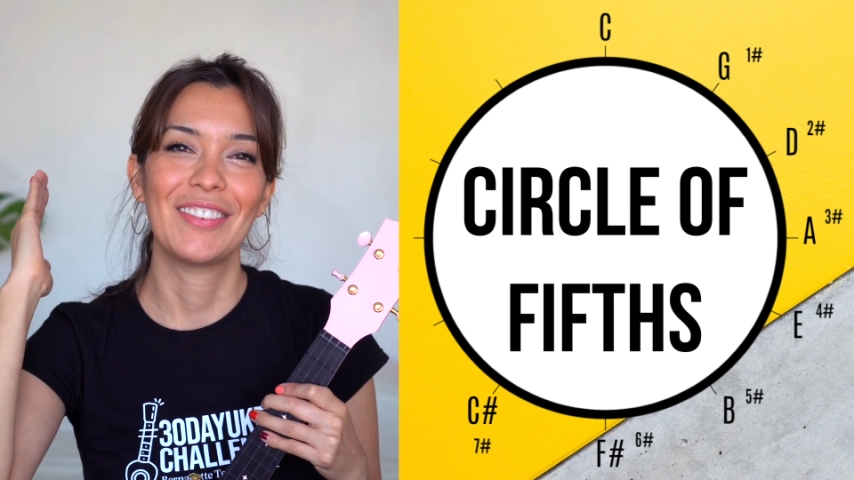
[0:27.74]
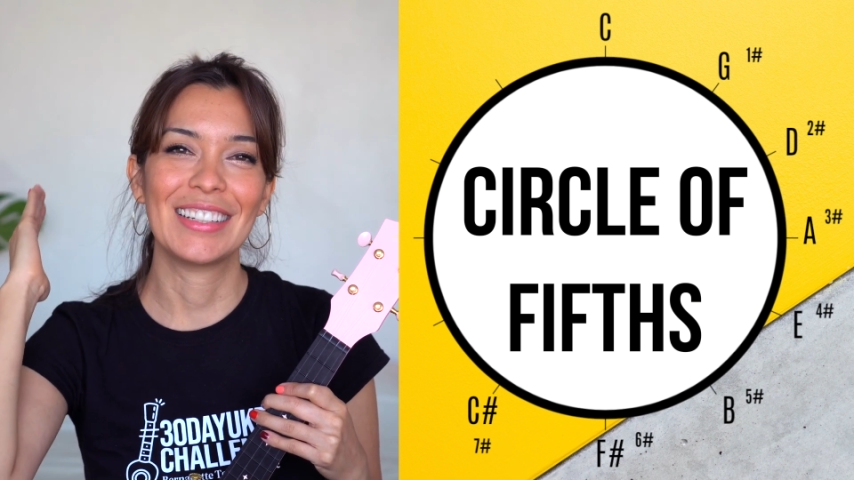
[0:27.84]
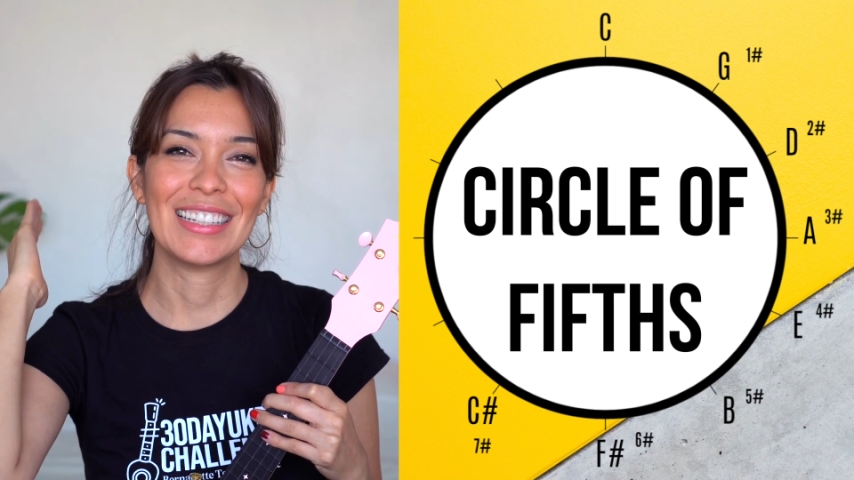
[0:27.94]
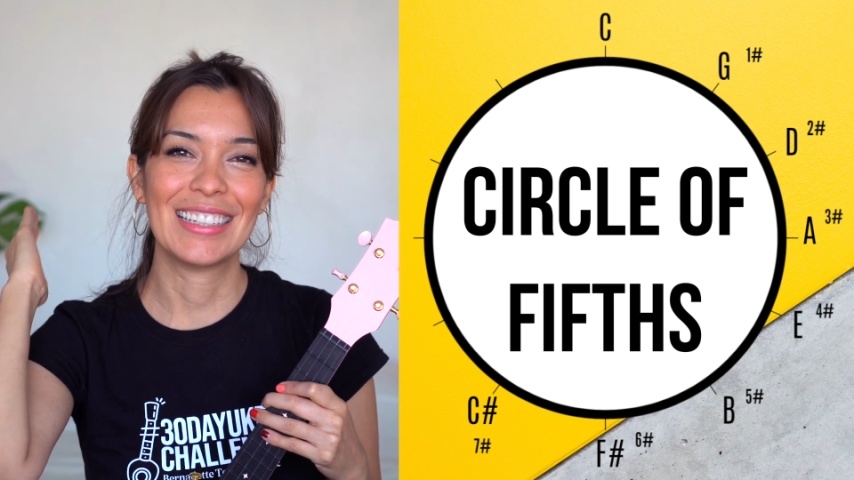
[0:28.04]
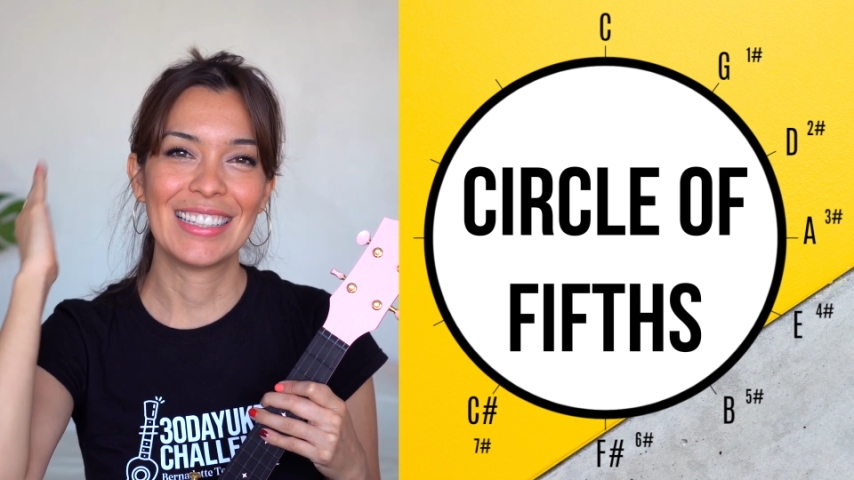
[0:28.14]

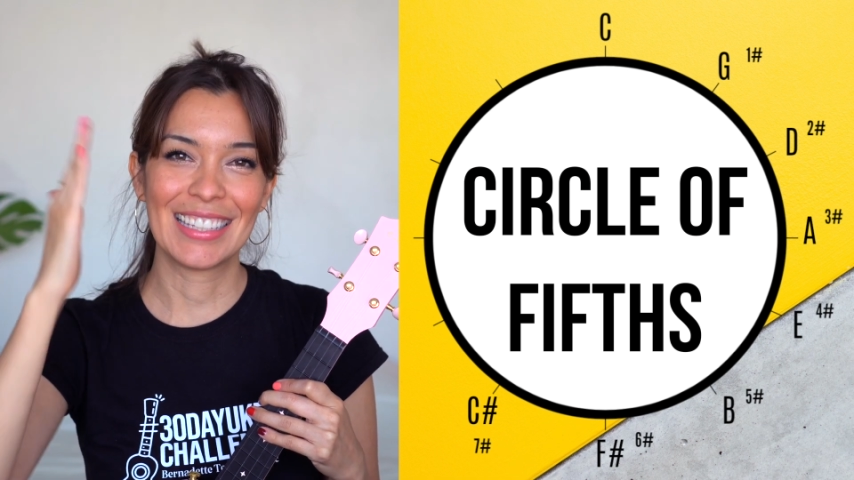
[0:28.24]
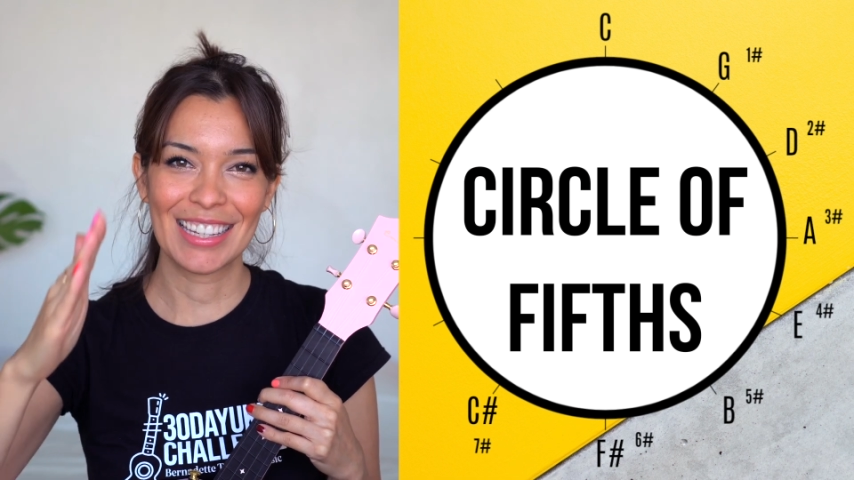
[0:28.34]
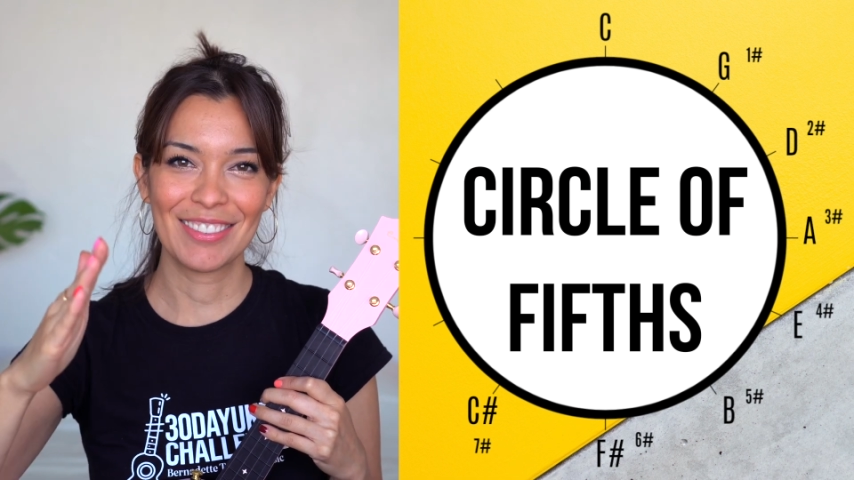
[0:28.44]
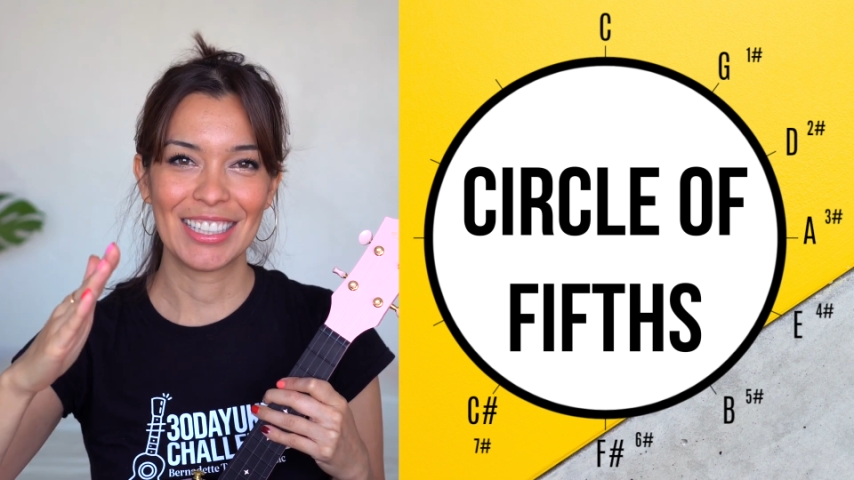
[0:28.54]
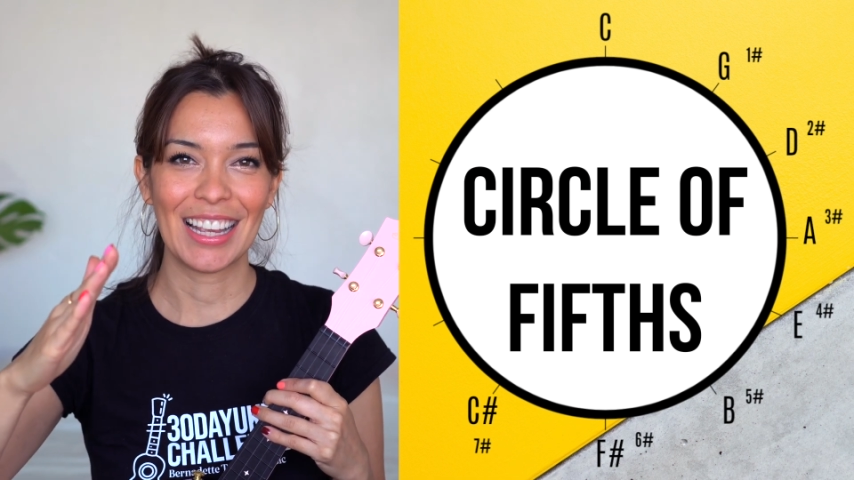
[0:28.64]
we did
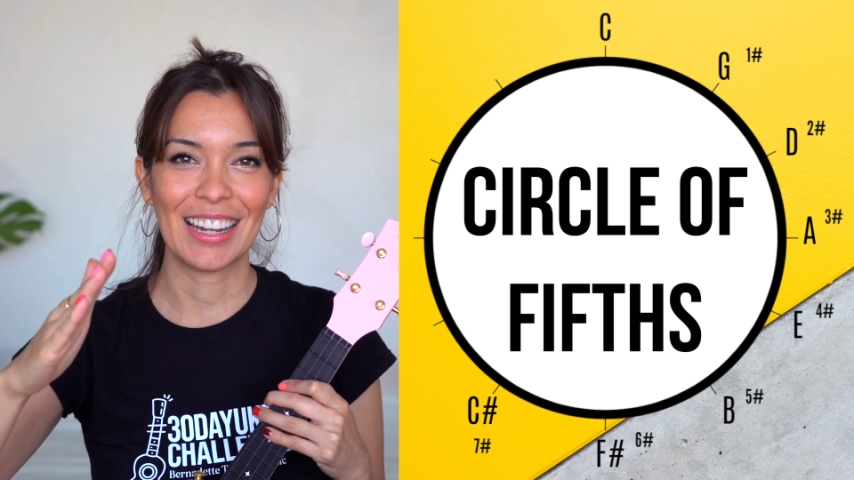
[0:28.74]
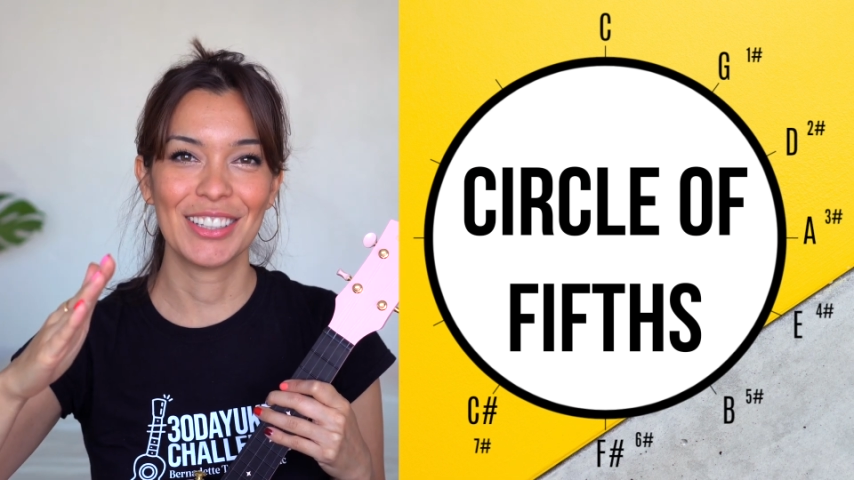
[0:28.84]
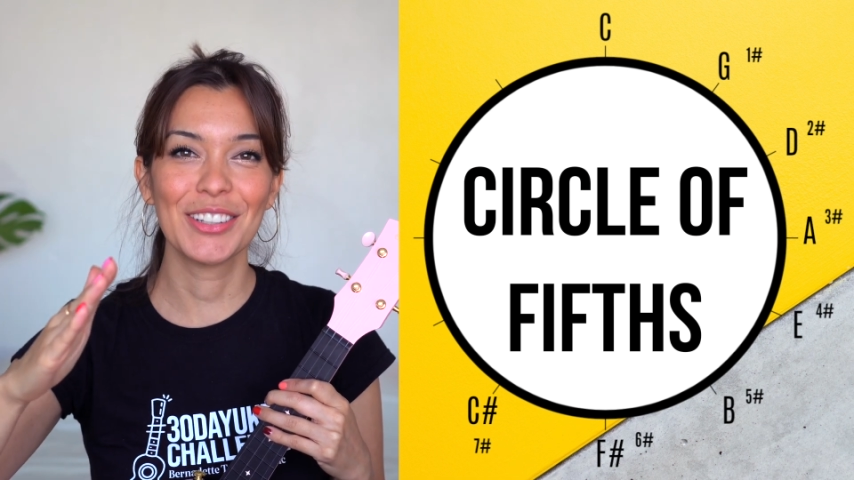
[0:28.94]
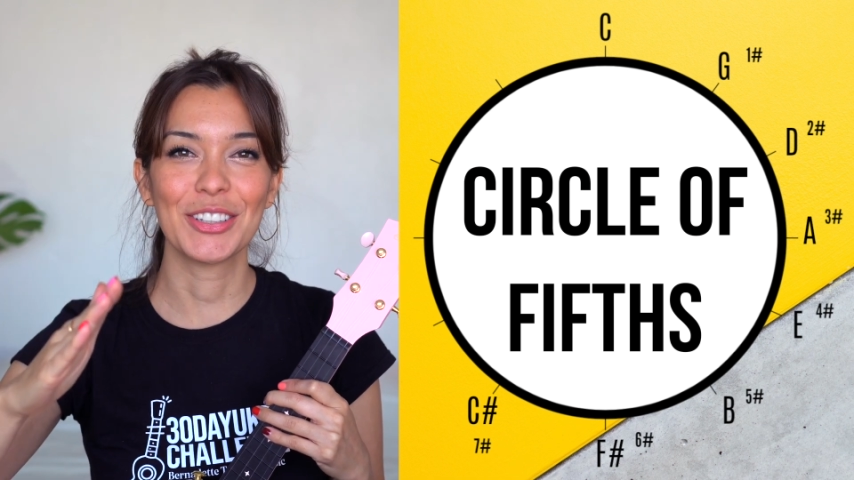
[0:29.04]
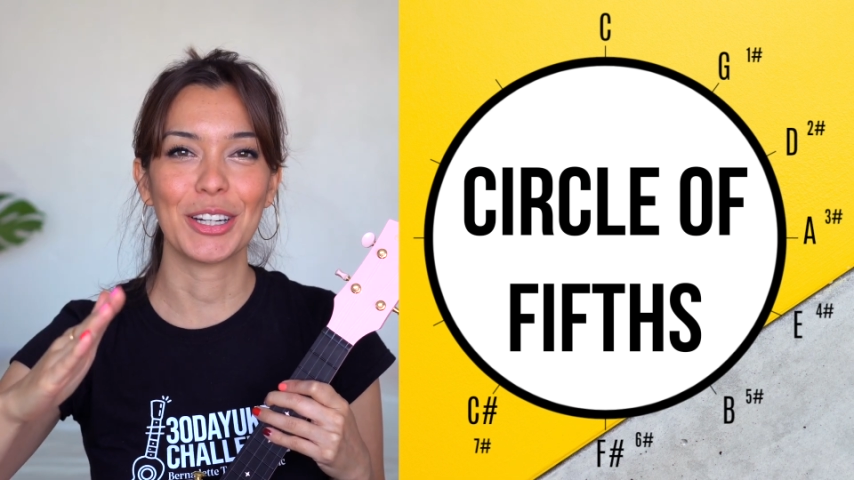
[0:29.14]
D, which
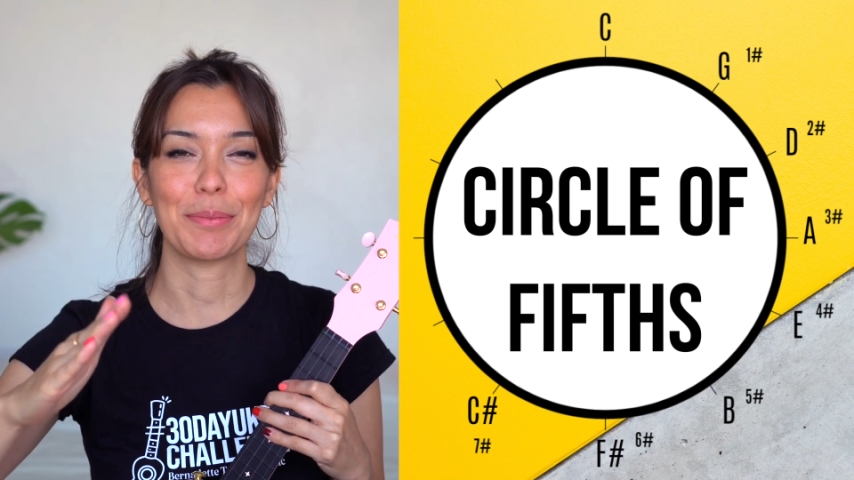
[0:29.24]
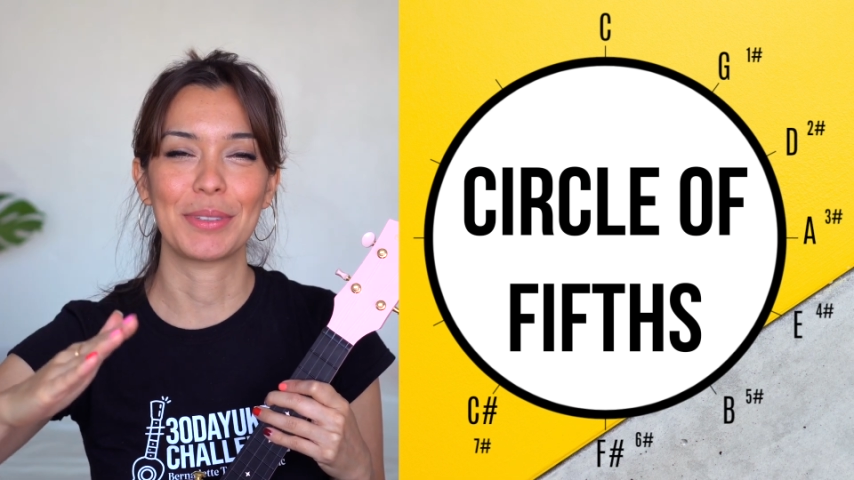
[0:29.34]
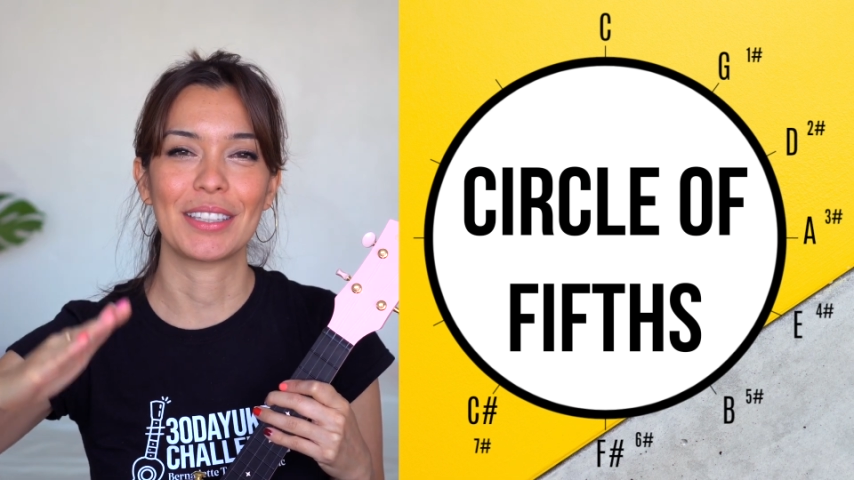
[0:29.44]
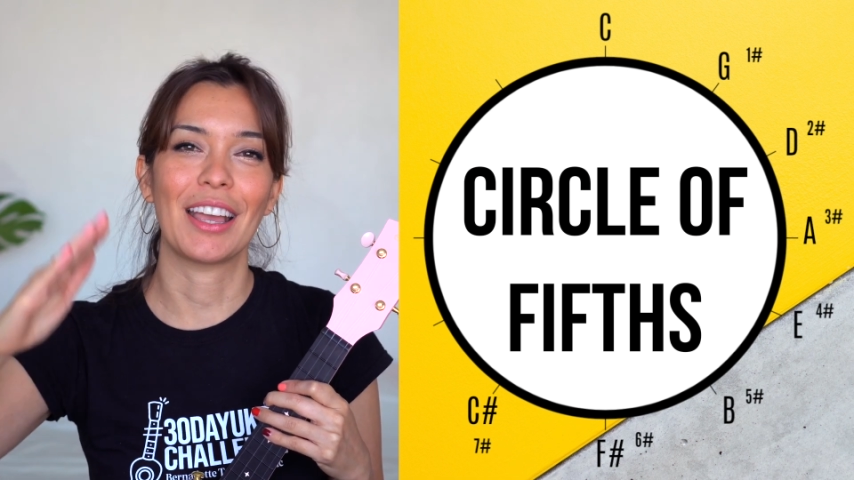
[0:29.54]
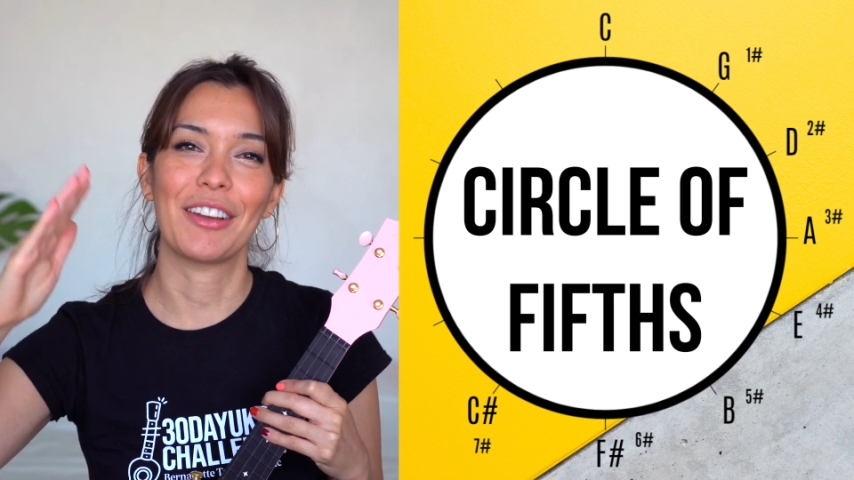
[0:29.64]
had two sharps,